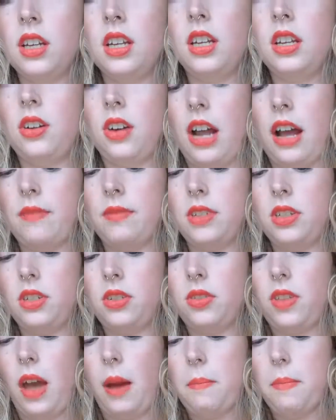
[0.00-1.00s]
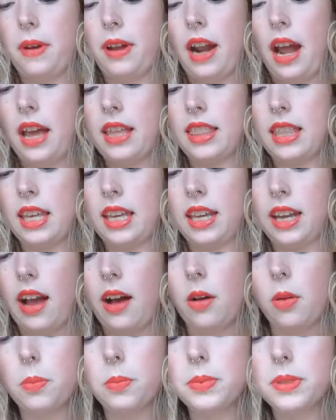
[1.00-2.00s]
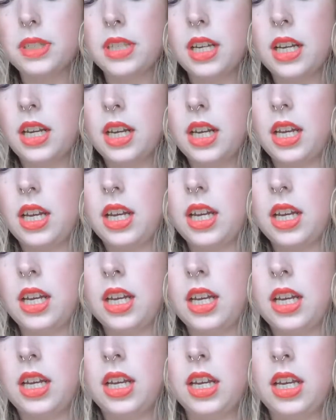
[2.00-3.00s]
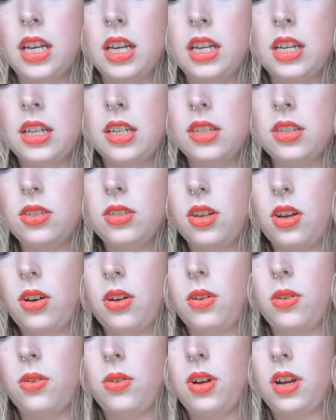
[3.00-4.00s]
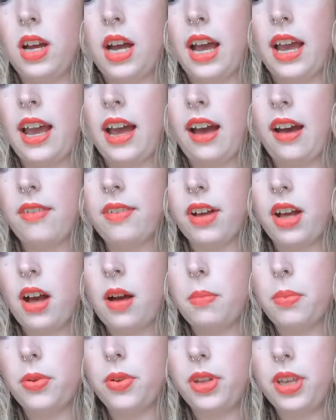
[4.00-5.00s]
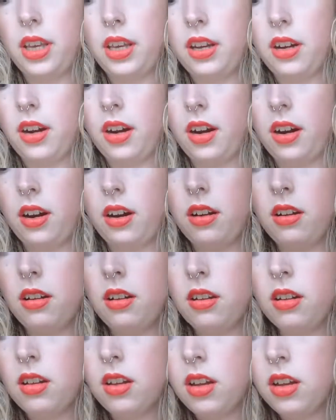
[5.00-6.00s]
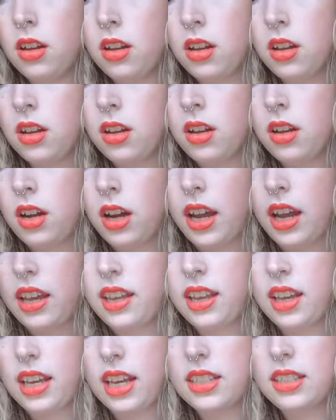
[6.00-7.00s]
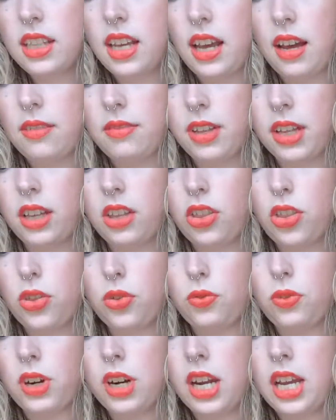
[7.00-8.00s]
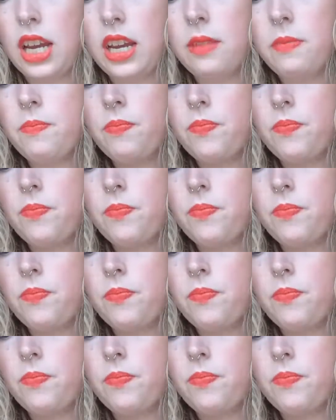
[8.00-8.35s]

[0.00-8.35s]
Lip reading: You don't have to do that, but I think it helps. So I have a couple here. I guess I have like 3.